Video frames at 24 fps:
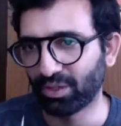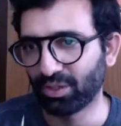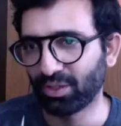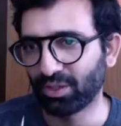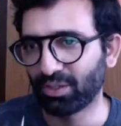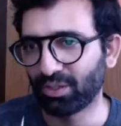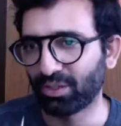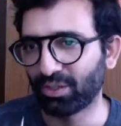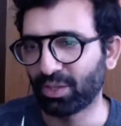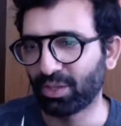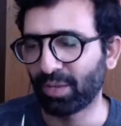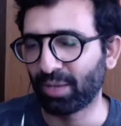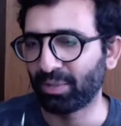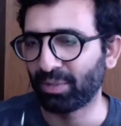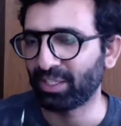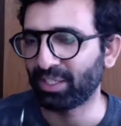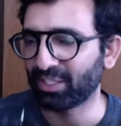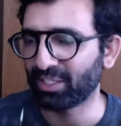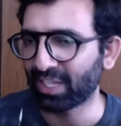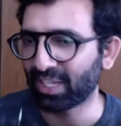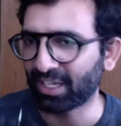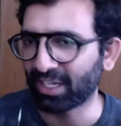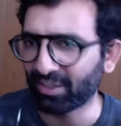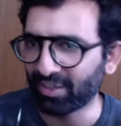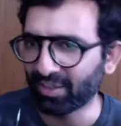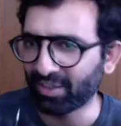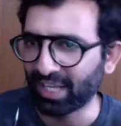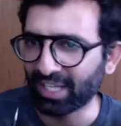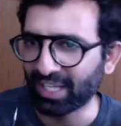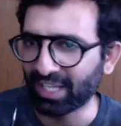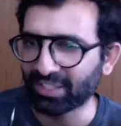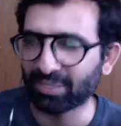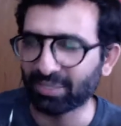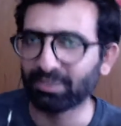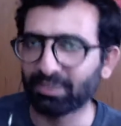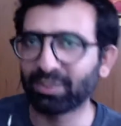I mean, it started with
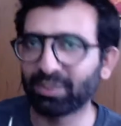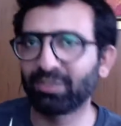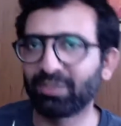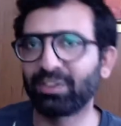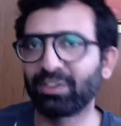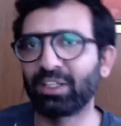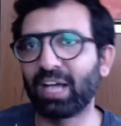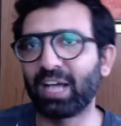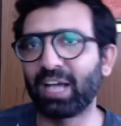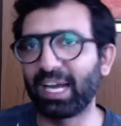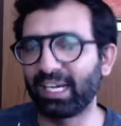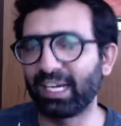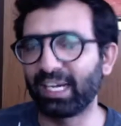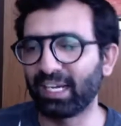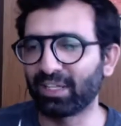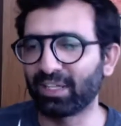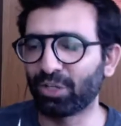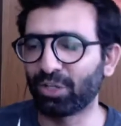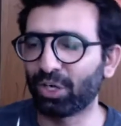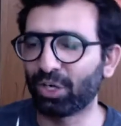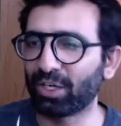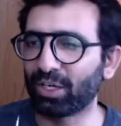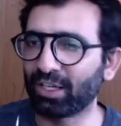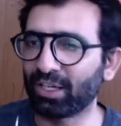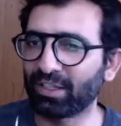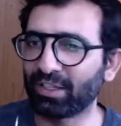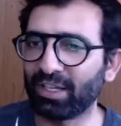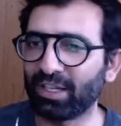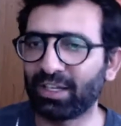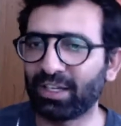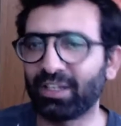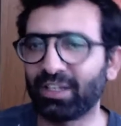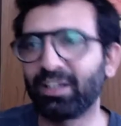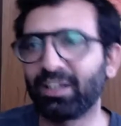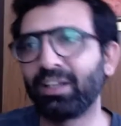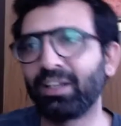the idea, thought like that.
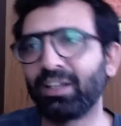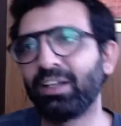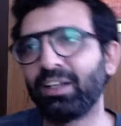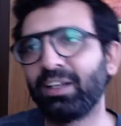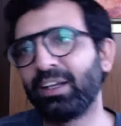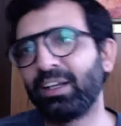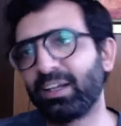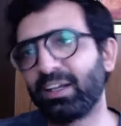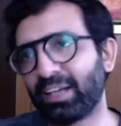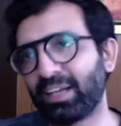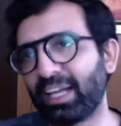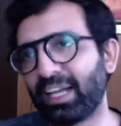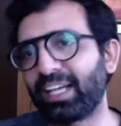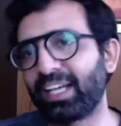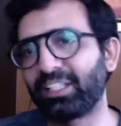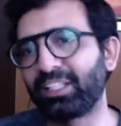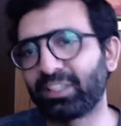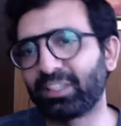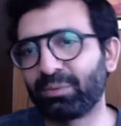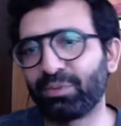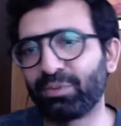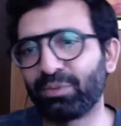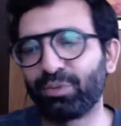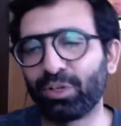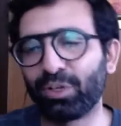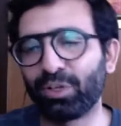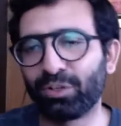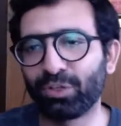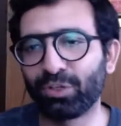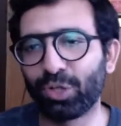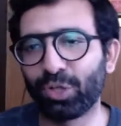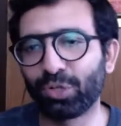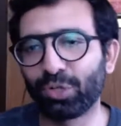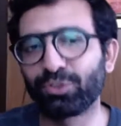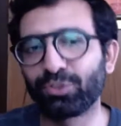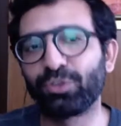And like I said before, it was
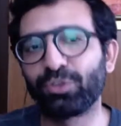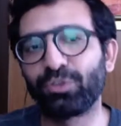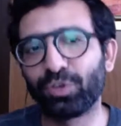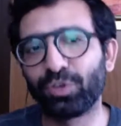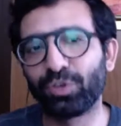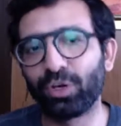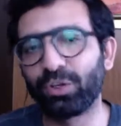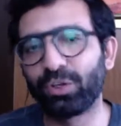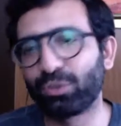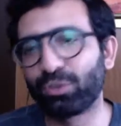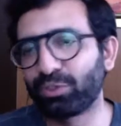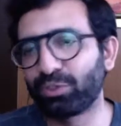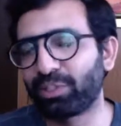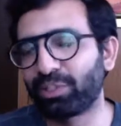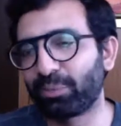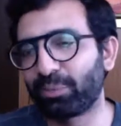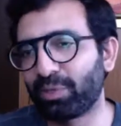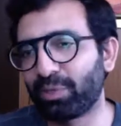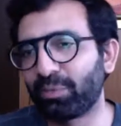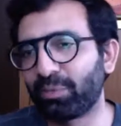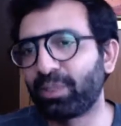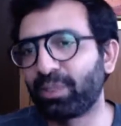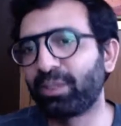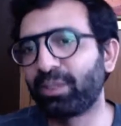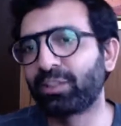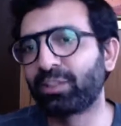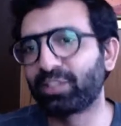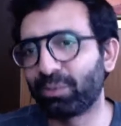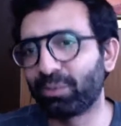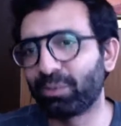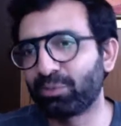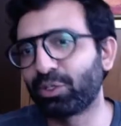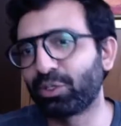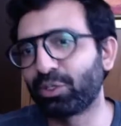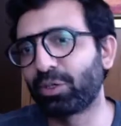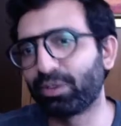also for to supplement some
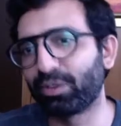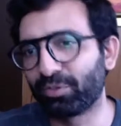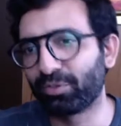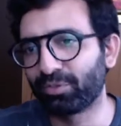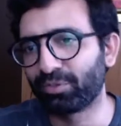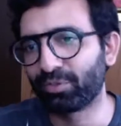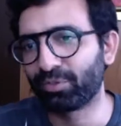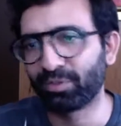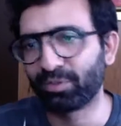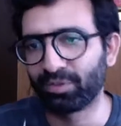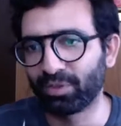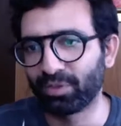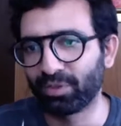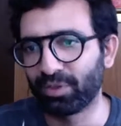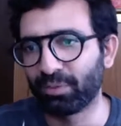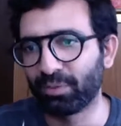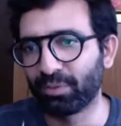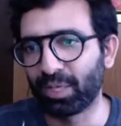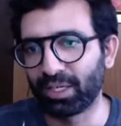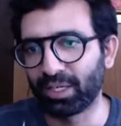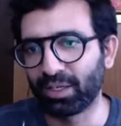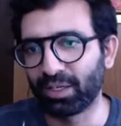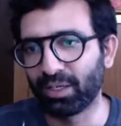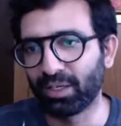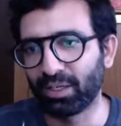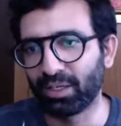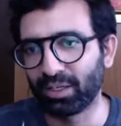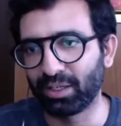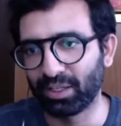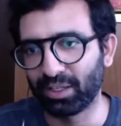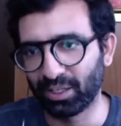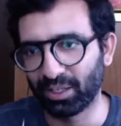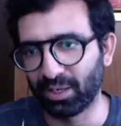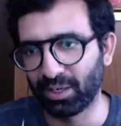sort of income.